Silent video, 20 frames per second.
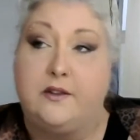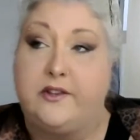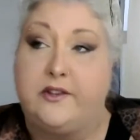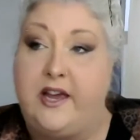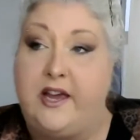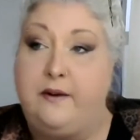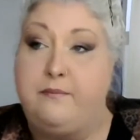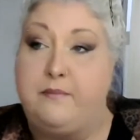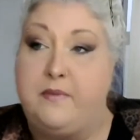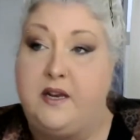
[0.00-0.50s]

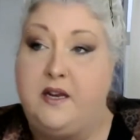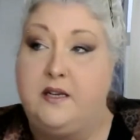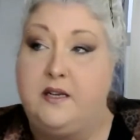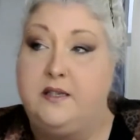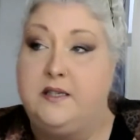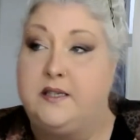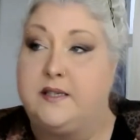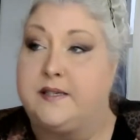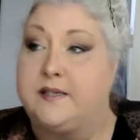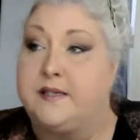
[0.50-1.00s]
That
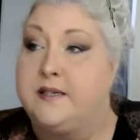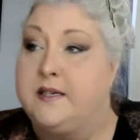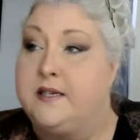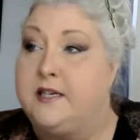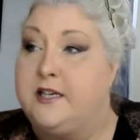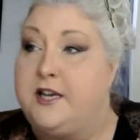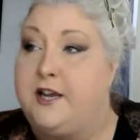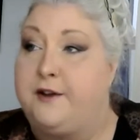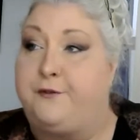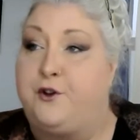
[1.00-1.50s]
means
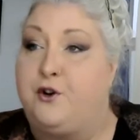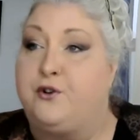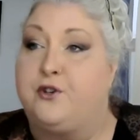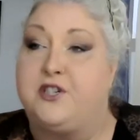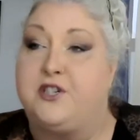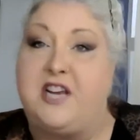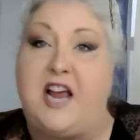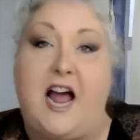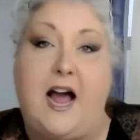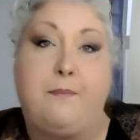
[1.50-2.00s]
If
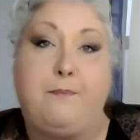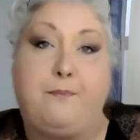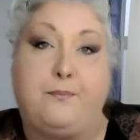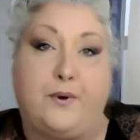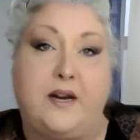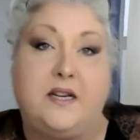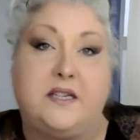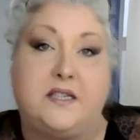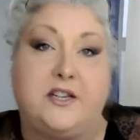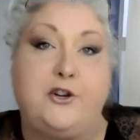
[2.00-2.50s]
your tap
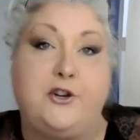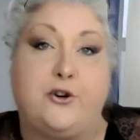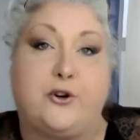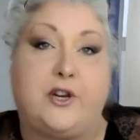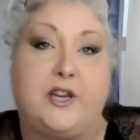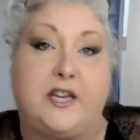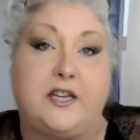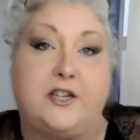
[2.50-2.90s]
breaks in your